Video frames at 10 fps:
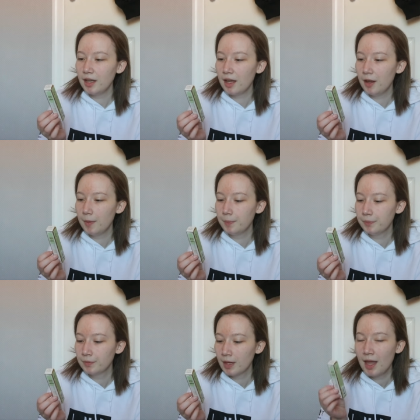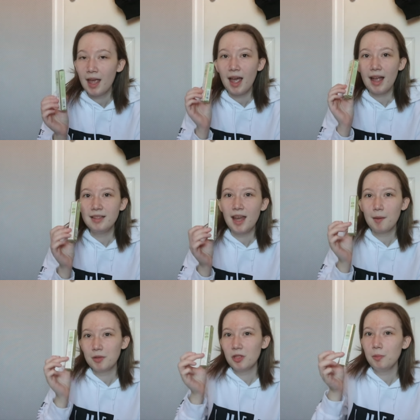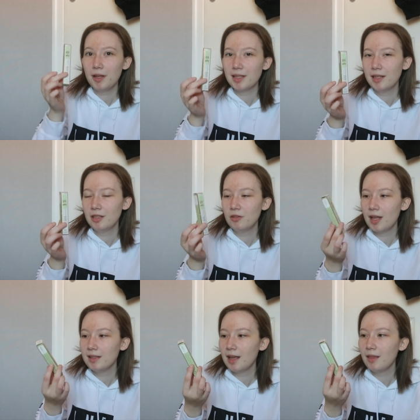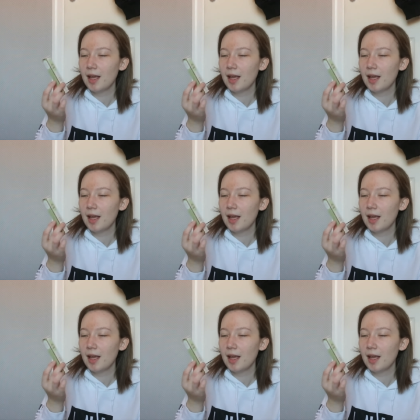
And yeah, I'm super excited to try this out.